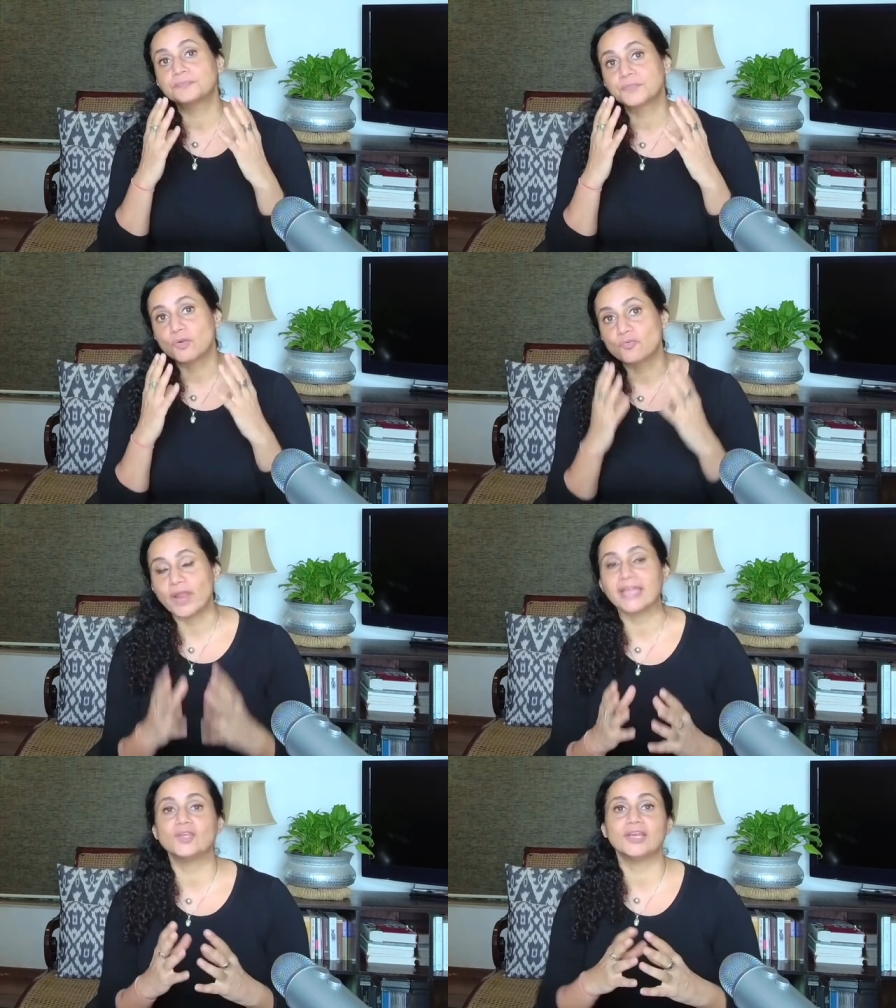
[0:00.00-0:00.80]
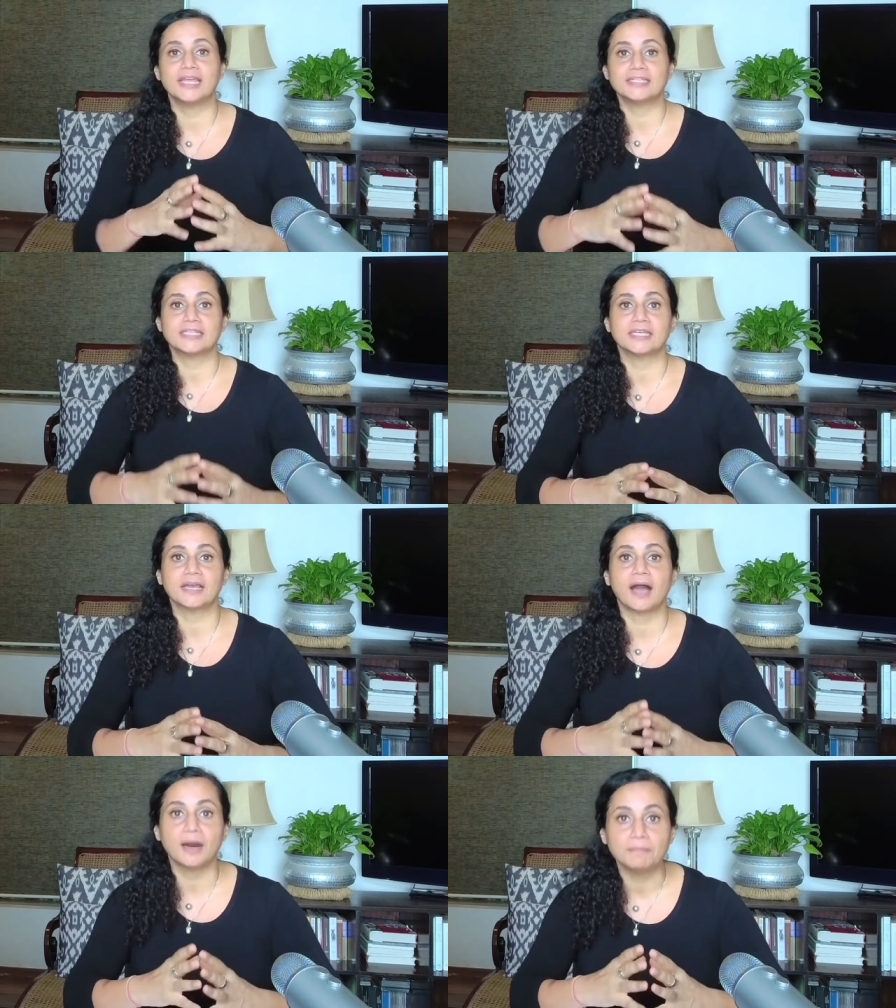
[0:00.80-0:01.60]
regulating
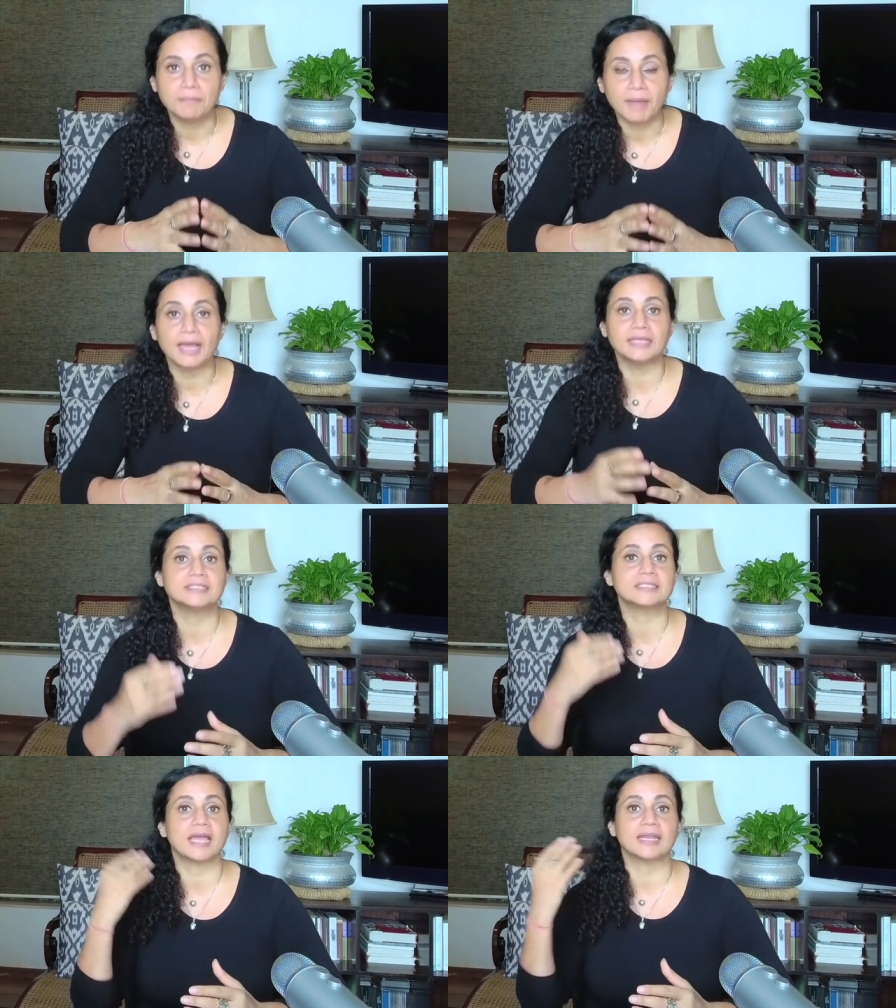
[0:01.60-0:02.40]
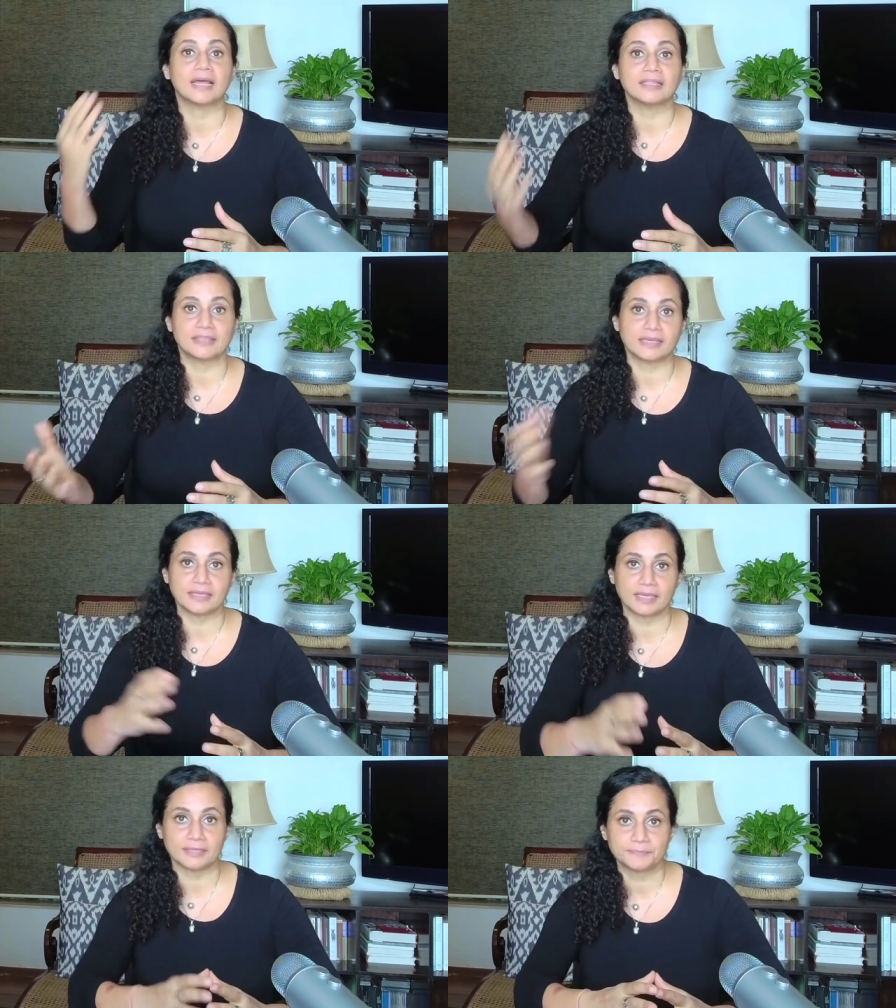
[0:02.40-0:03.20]
our minds and our
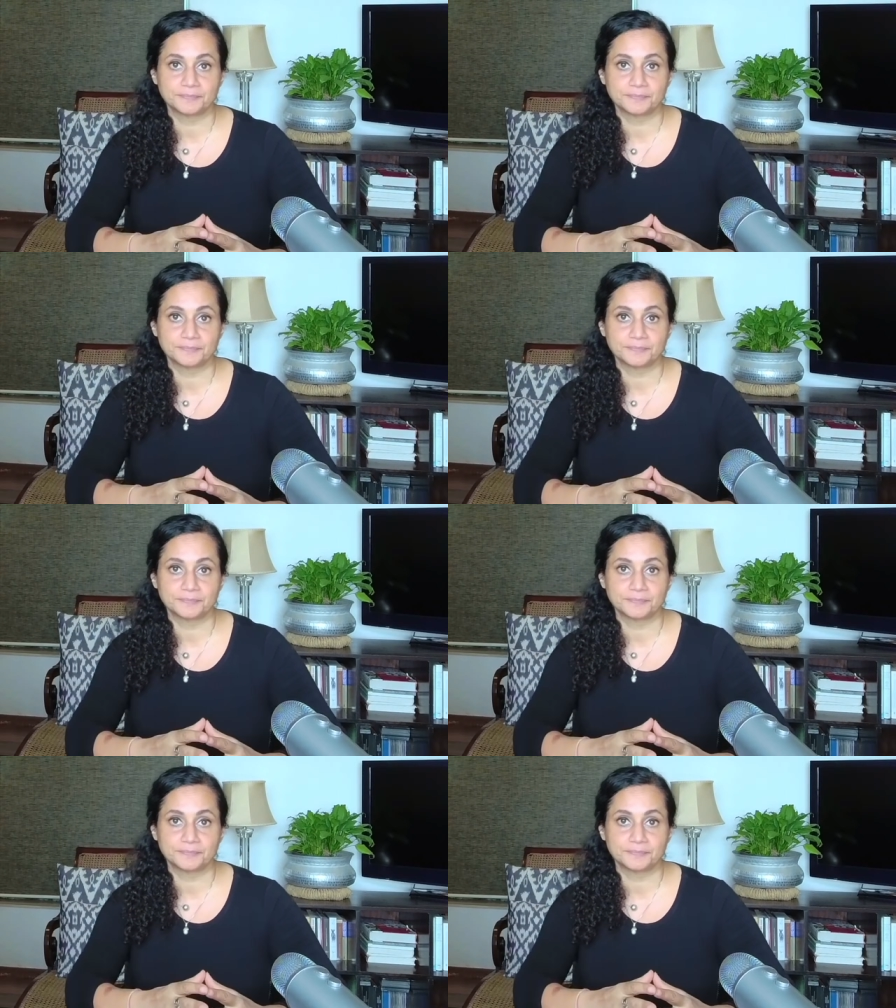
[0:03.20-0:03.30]
thinking.